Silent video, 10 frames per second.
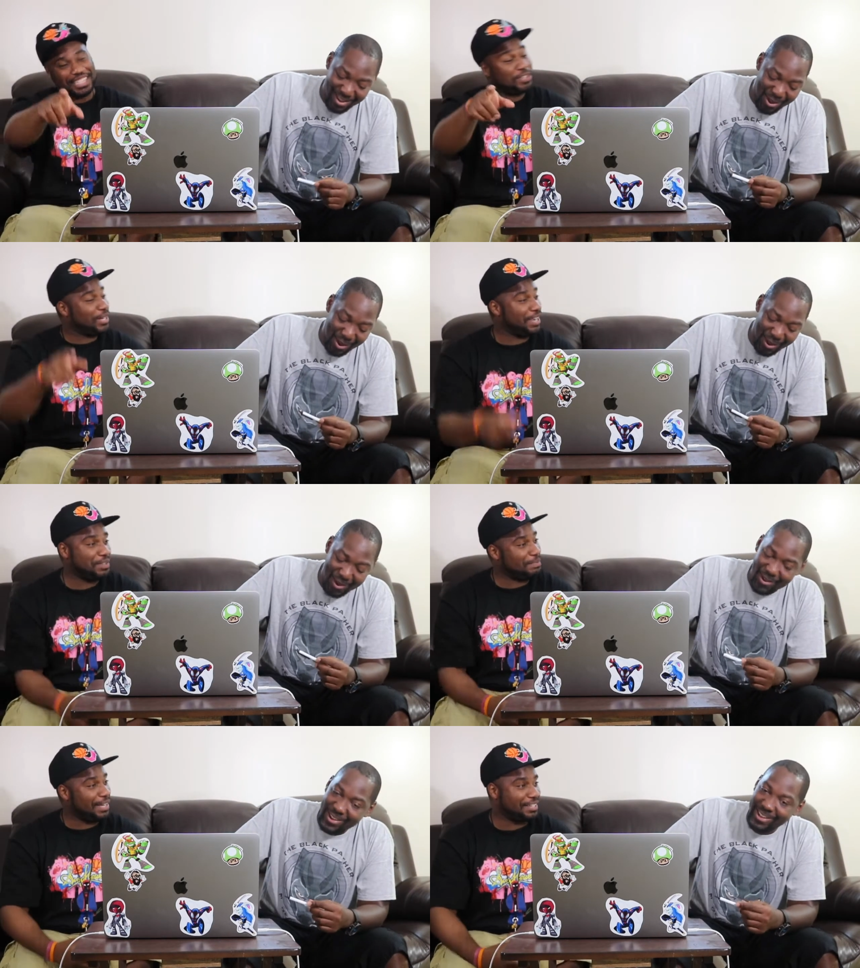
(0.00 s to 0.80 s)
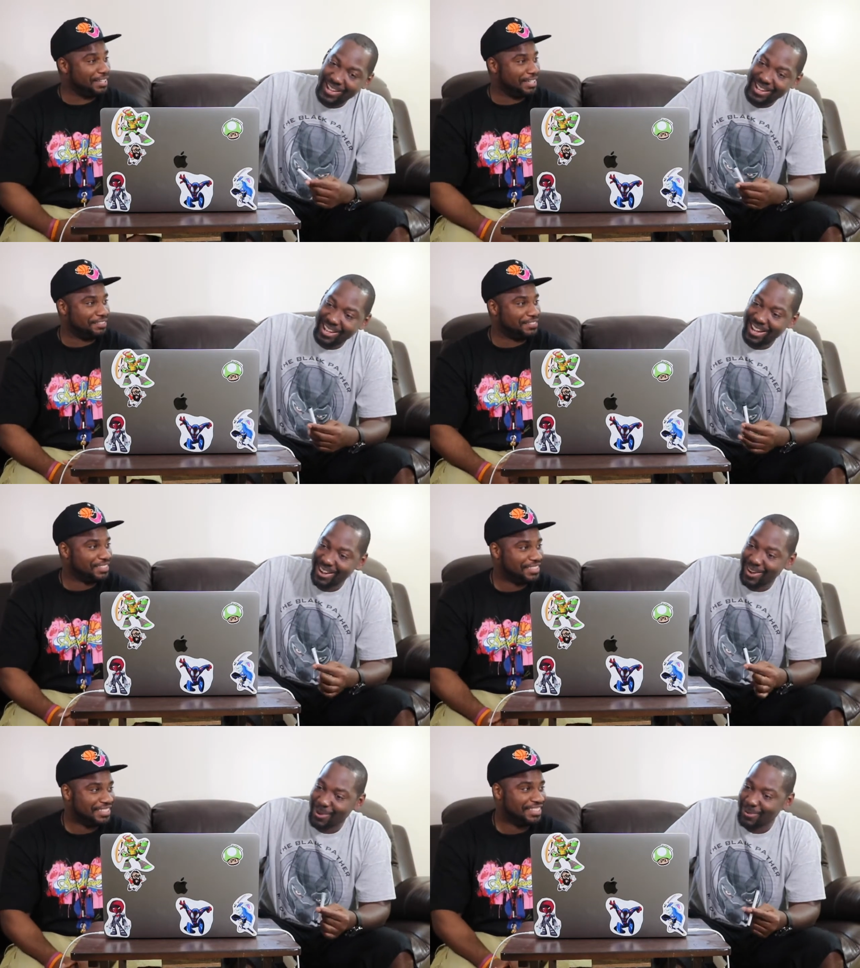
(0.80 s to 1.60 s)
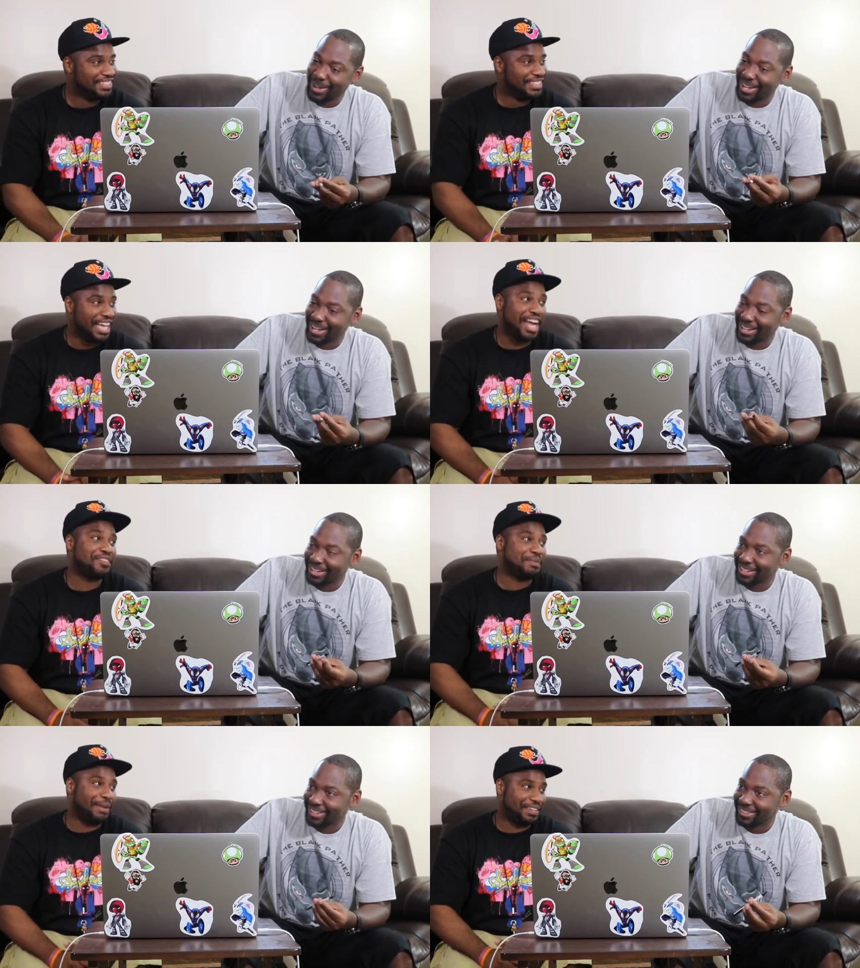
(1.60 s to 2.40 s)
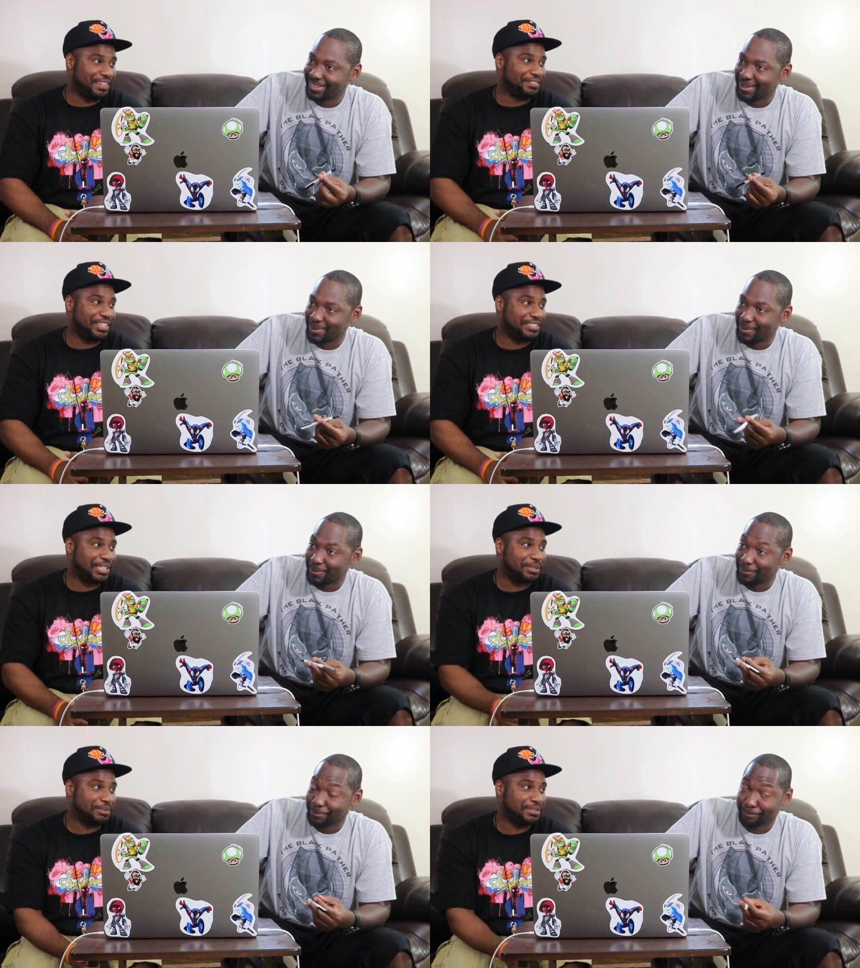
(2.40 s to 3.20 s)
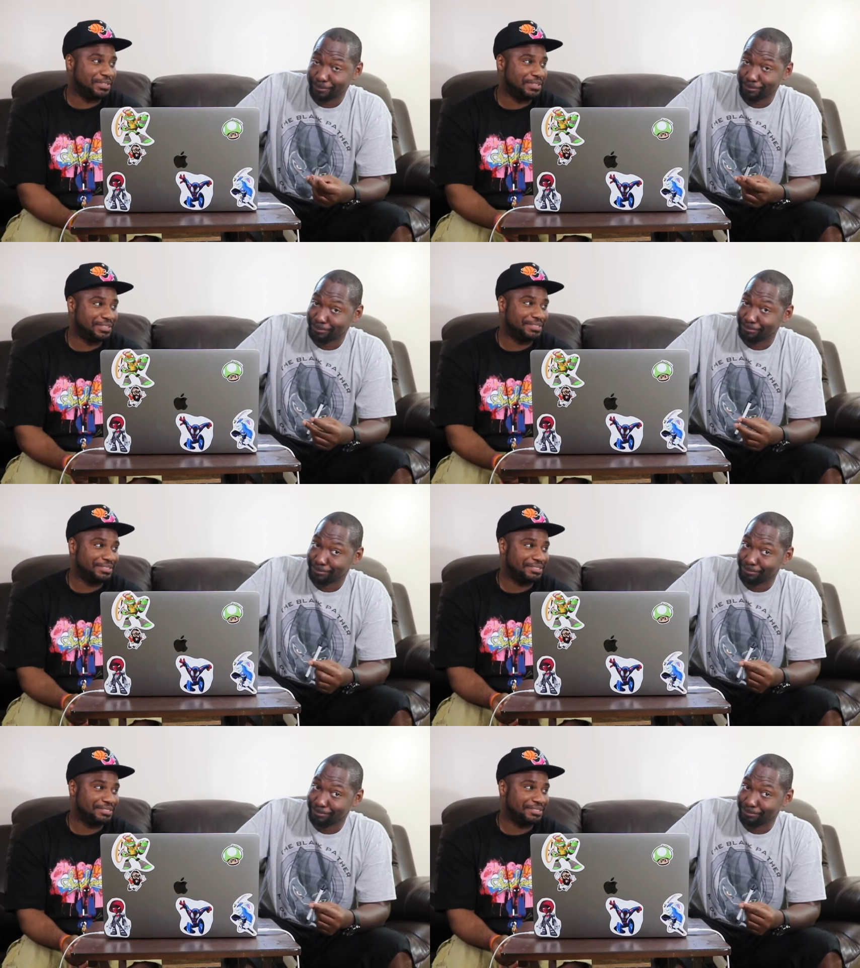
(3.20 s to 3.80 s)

Speaker 1: the second one, everybody loved. Oh man, everybody loved that second one.